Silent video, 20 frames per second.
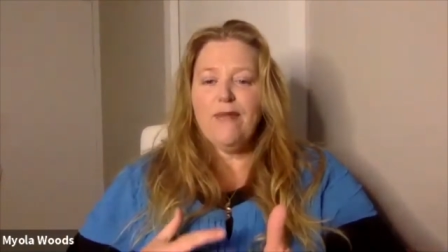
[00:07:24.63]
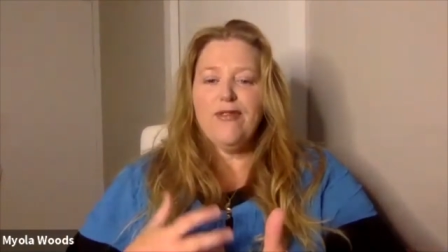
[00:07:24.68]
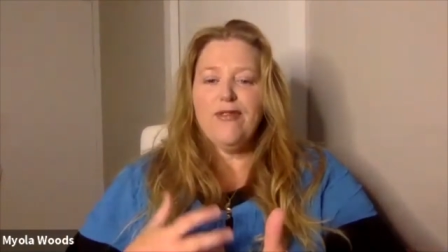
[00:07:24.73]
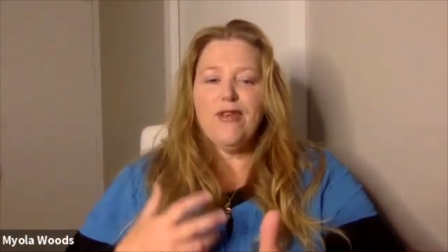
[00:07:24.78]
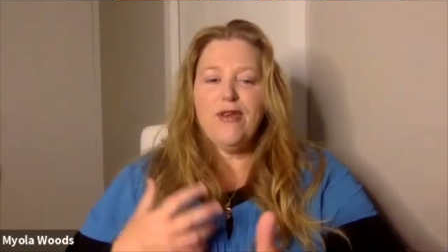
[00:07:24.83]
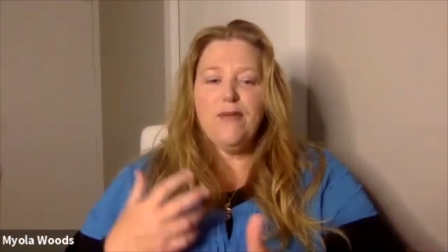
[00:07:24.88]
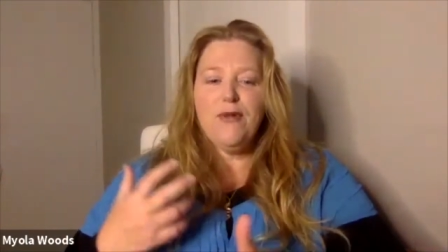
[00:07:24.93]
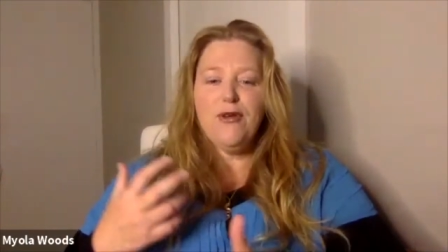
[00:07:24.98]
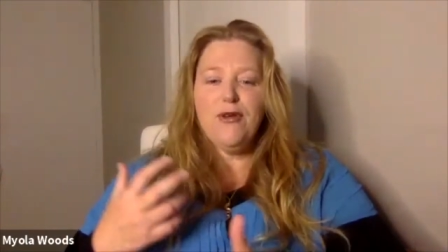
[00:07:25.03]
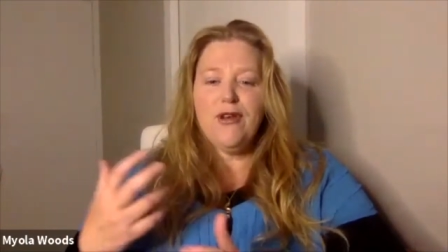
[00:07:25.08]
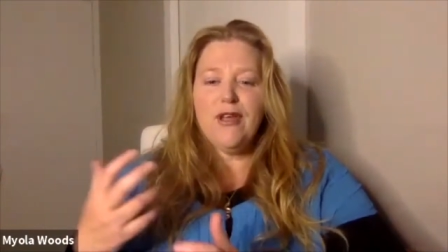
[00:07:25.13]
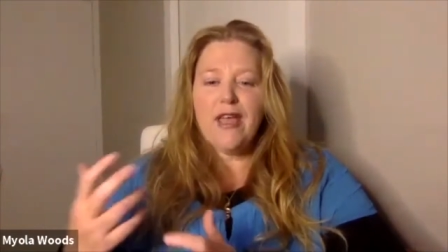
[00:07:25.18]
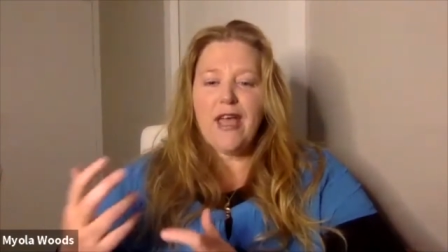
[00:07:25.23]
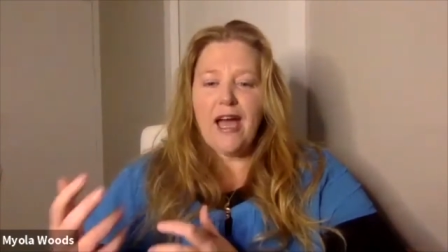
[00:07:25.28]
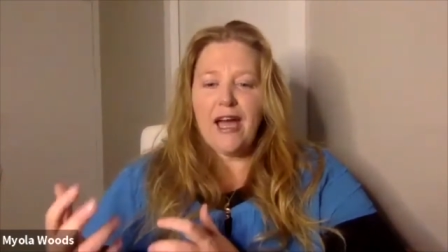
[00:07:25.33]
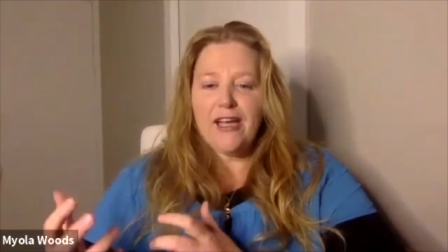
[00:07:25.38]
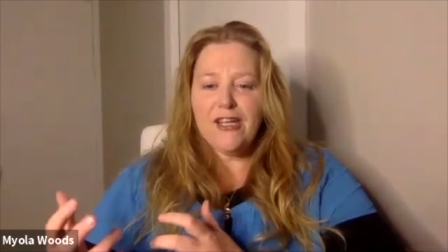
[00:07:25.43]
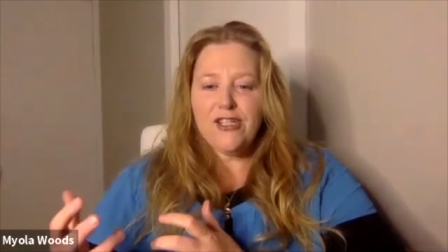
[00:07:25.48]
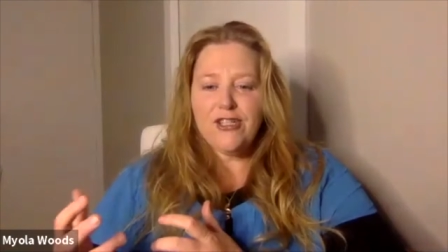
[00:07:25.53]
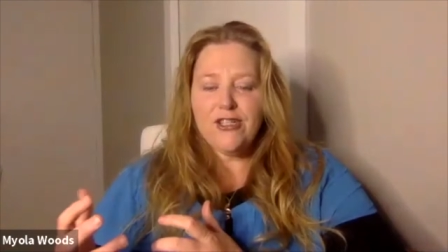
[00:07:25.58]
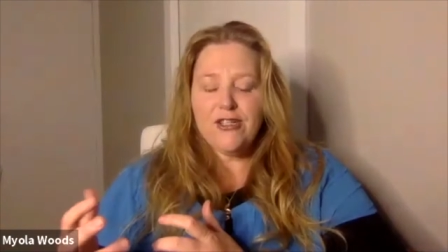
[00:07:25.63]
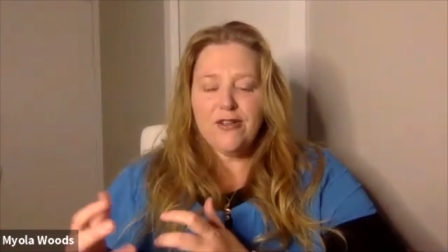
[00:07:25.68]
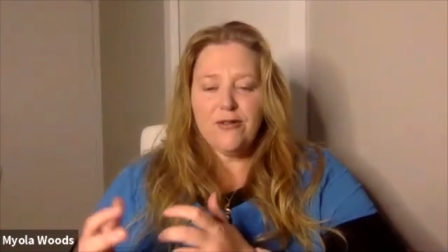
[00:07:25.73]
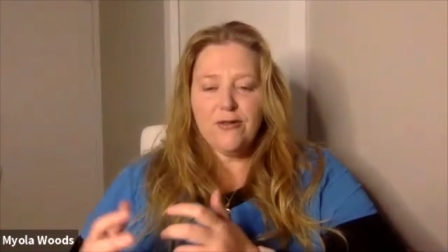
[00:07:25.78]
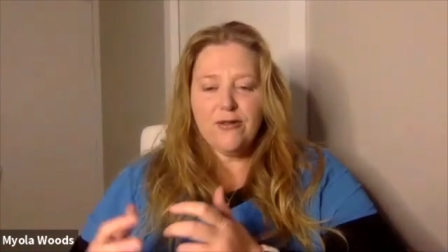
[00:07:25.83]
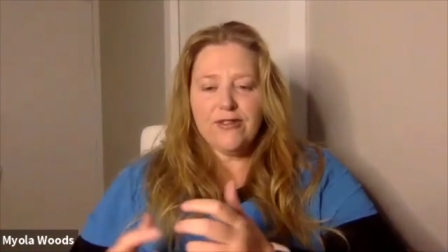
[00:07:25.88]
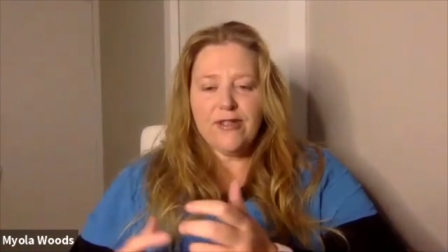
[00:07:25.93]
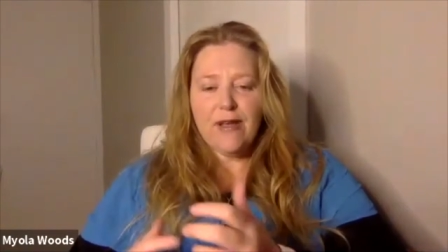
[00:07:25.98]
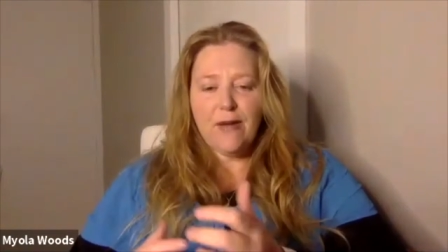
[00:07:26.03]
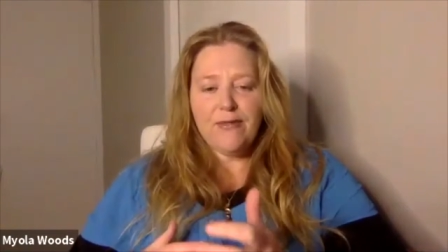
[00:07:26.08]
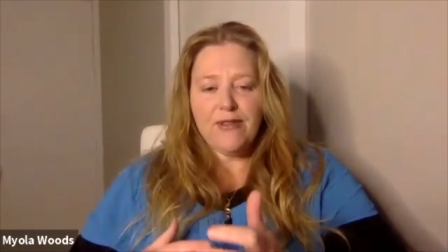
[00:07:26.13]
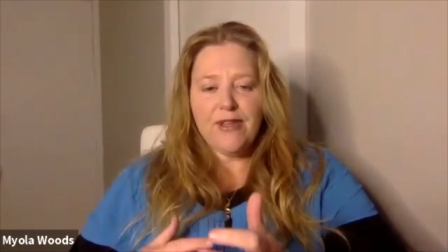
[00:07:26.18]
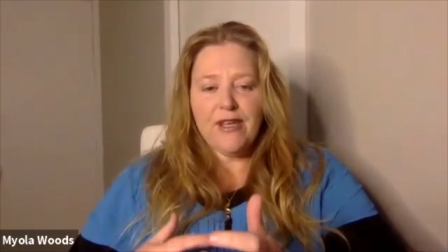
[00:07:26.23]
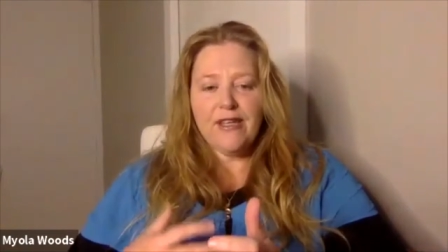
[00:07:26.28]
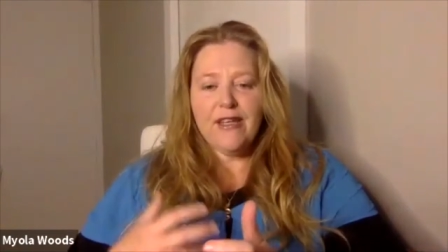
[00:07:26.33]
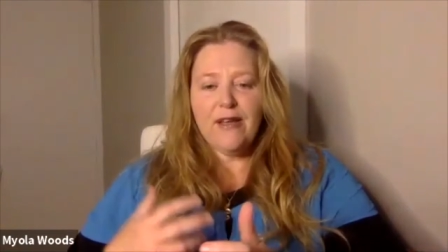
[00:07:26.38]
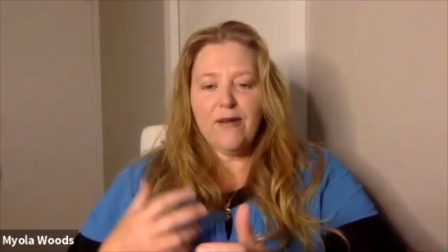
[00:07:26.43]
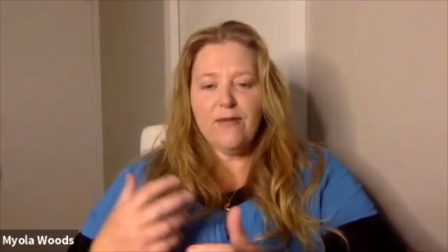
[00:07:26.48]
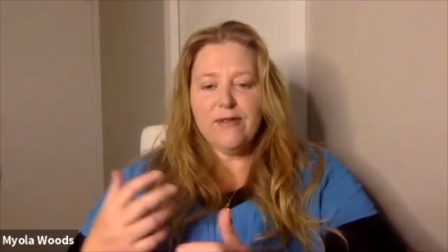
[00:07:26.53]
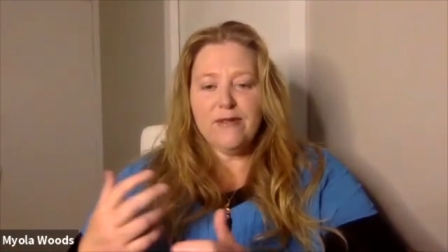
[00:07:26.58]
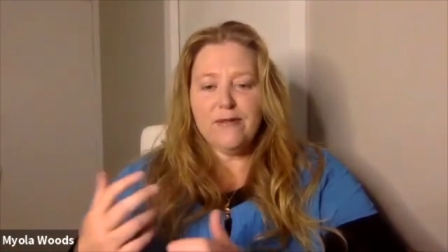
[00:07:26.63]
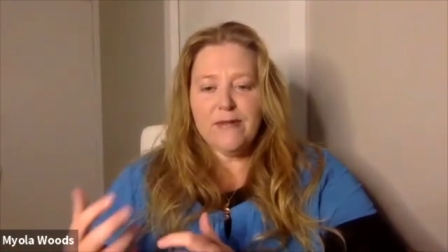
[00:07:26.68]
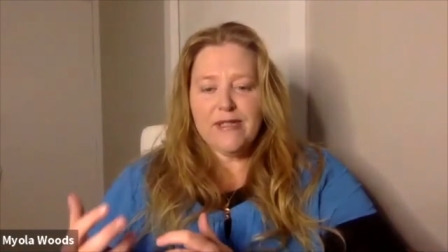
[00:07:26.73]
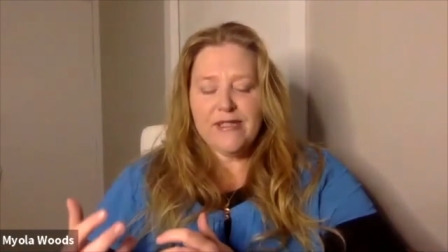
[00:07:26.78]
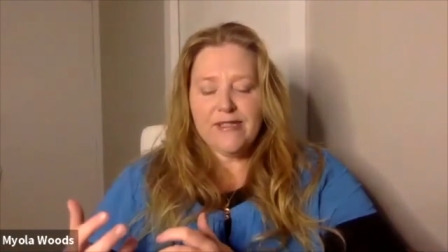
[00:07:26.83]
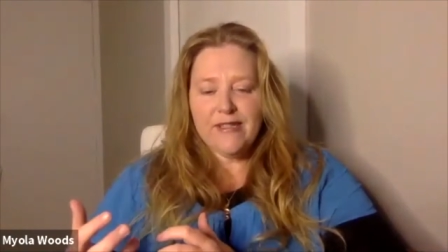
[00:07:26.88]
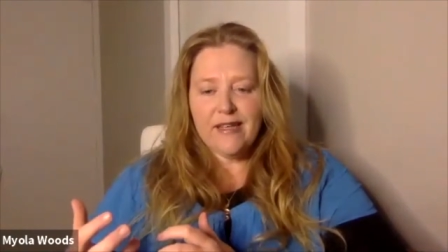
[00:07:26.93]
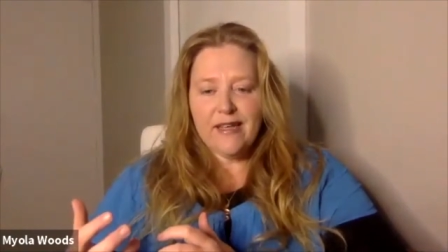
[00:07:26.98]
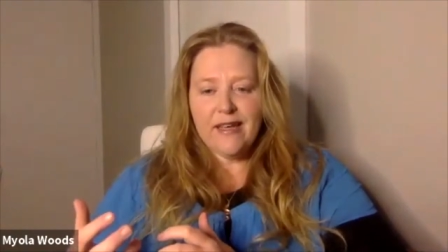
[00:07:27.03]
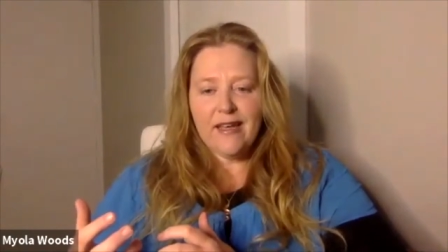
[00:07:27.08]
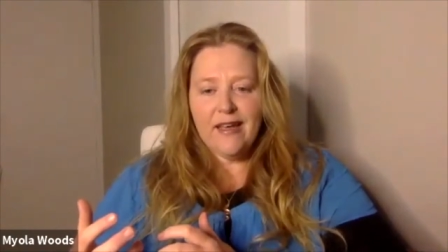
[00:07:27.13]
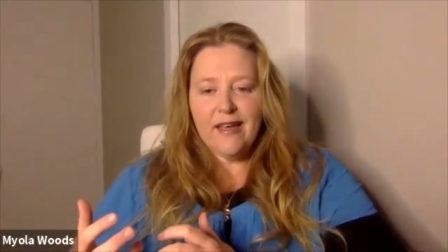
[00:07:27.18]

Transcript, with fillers: communication or something that was missing.